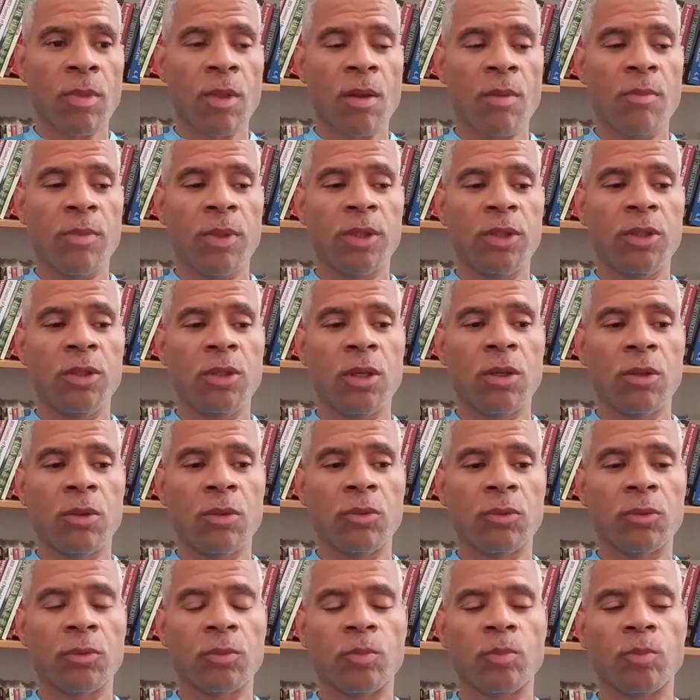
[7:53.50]
But
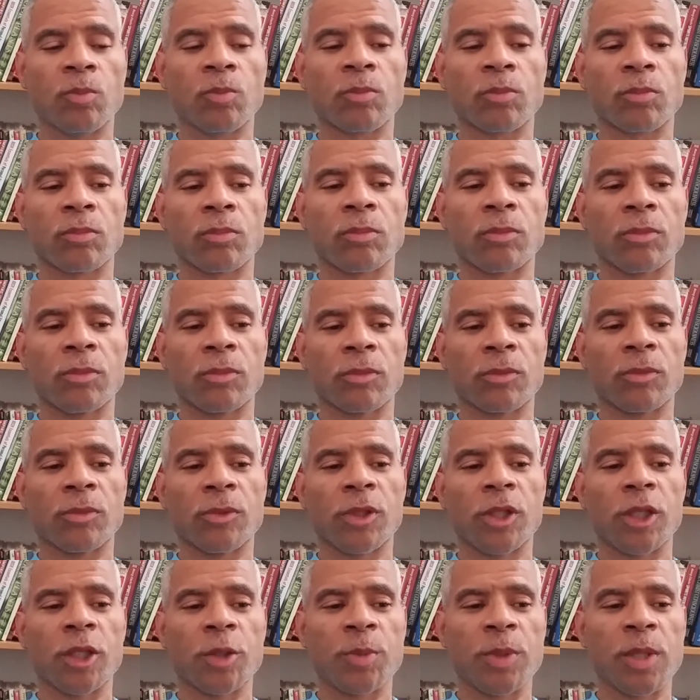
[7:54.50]

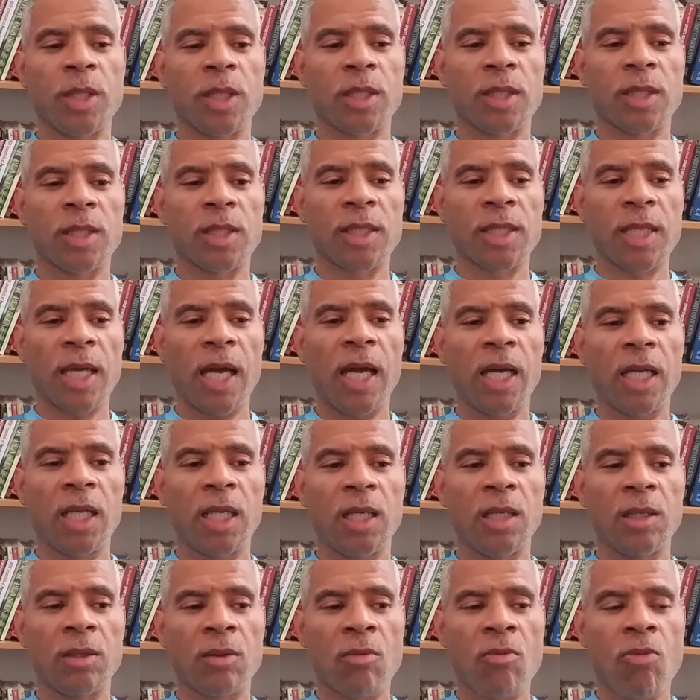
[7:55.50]
just because
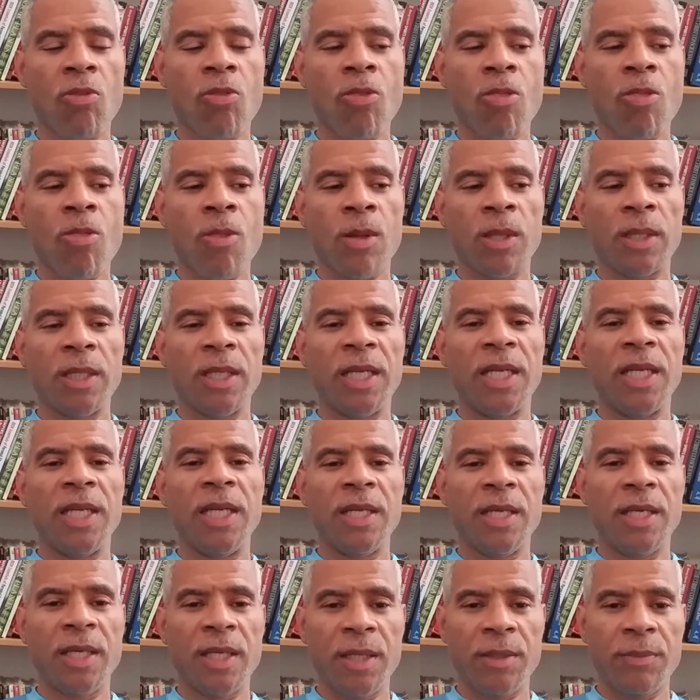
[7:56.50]
society
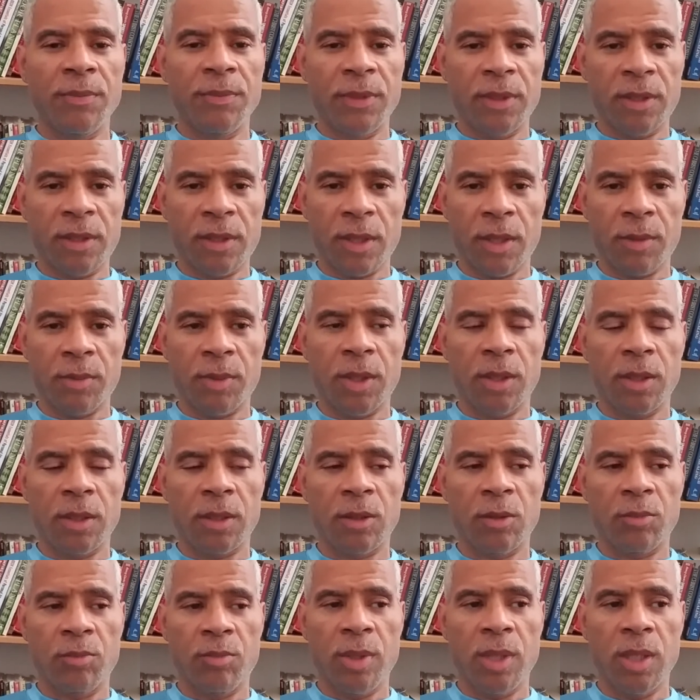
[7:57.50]
deems something
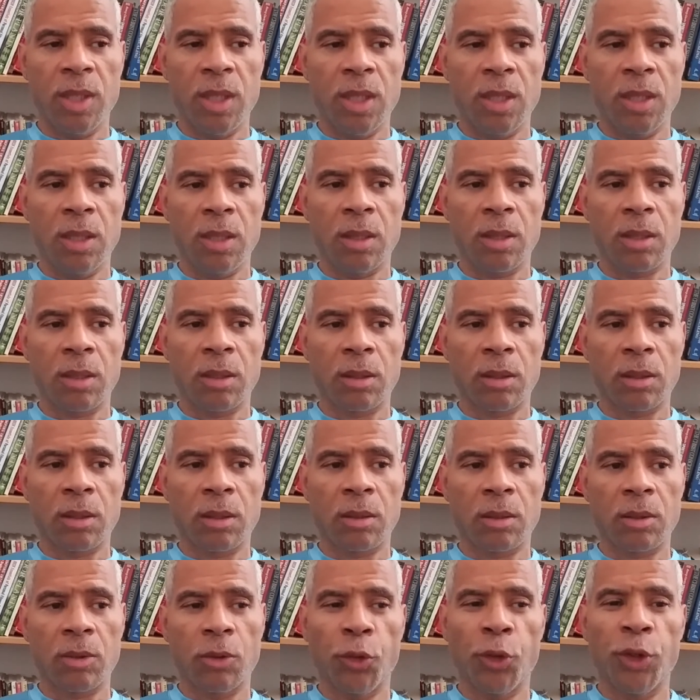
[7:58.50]
to be,
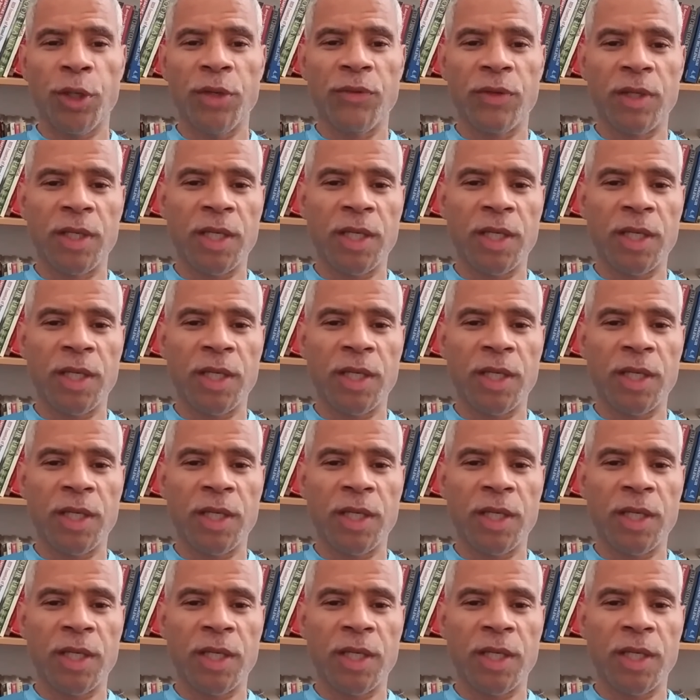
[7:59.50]
or even